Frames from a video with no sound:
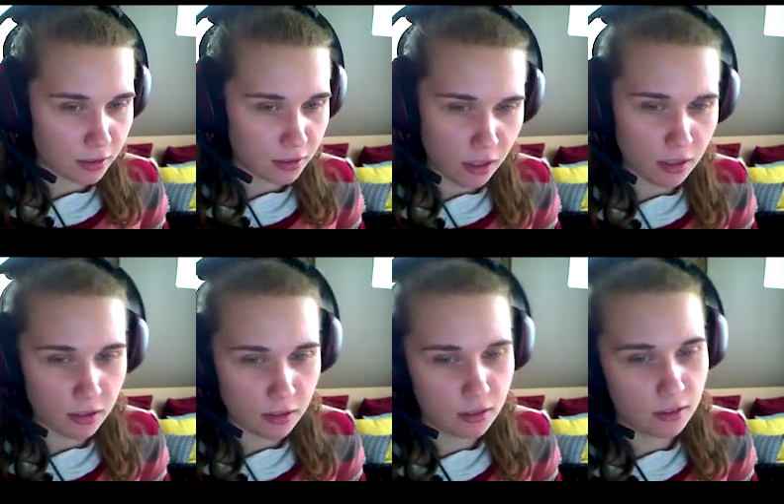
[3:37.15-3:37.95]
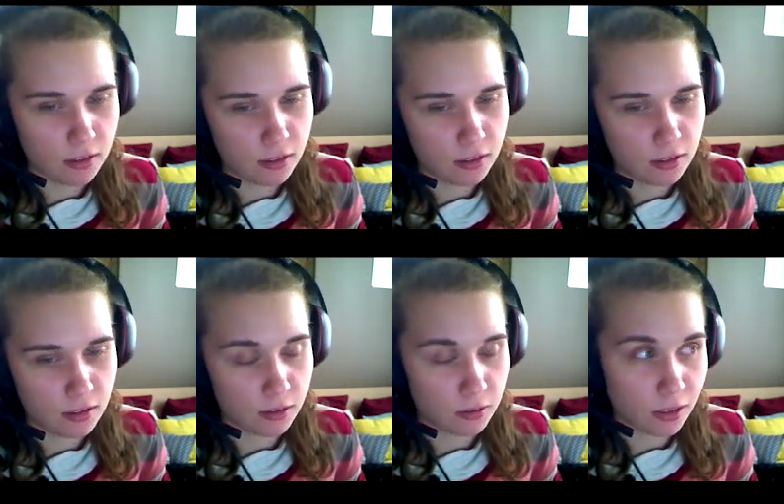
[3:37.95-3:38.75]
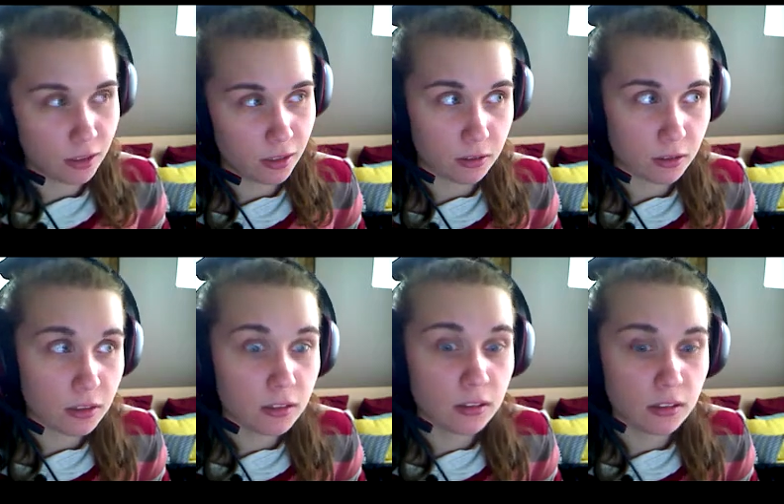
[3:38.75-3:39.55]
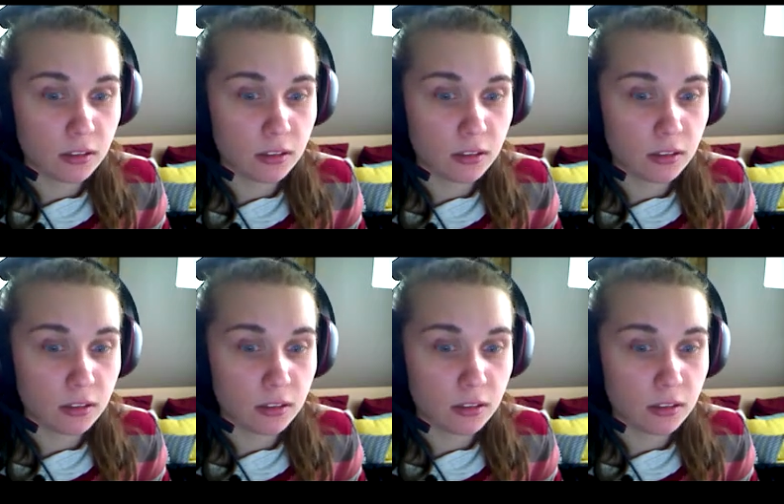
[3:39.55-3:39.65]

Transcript: Yeah. Alright, alright.